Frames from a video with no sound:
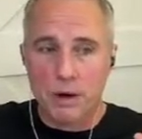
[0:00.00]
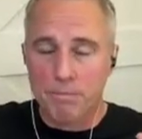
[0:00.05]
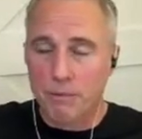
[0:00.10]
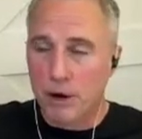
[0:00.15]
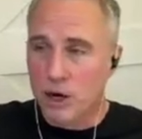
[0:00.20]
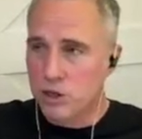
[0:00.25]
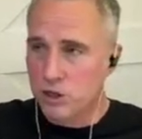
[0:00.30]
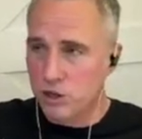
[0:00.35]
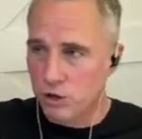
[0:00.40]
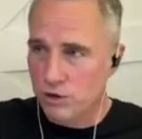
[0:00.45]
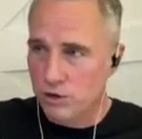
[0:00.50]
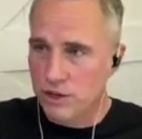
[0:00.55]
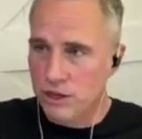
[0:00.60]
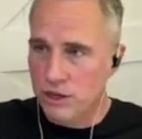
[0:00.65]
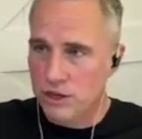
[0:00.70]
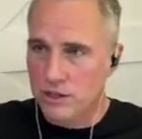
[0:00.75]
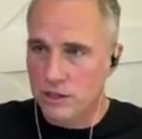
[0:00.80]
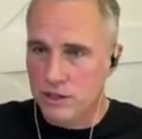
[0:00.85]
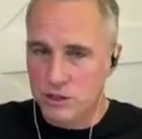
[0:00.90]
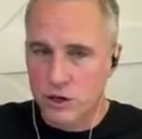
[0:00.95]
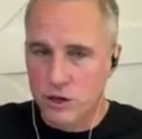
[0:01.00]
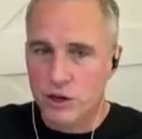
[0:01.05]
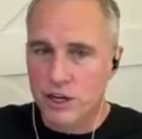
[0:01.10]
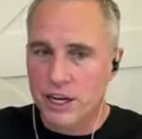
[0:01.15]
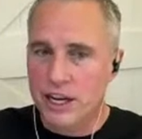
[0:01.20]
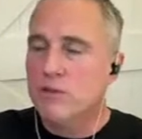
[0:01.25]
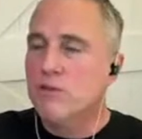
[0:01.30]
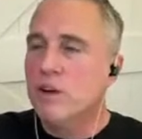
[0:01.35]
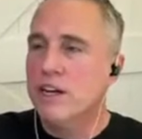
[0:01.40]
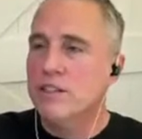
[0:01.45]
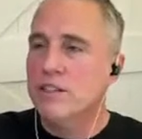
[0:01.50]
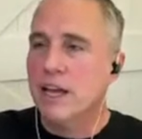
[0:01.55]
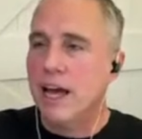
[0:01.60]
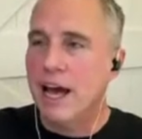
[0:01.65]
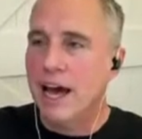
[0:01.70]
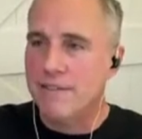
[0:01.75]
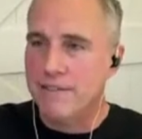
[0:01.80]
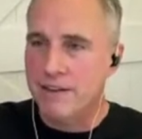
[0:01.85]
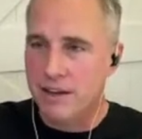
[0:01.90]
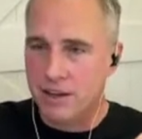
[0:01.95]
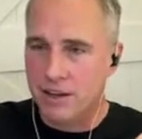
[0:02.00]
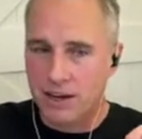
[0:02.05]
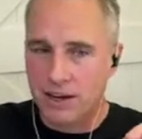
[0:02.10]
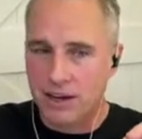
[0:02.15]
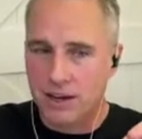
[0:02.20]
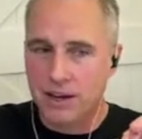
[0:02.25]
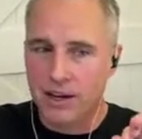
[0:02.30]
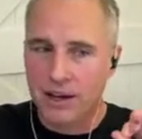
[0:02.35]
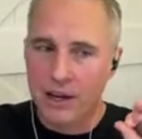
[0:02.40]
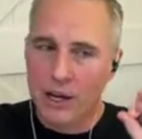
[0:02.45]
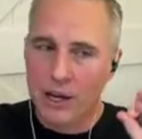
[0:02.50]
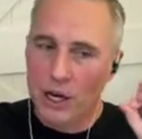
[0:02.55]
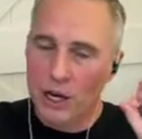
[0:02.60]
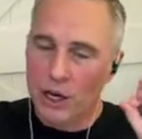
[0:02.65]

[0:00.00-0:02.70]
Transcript: Marshall, the, the attorney, tries to have uh,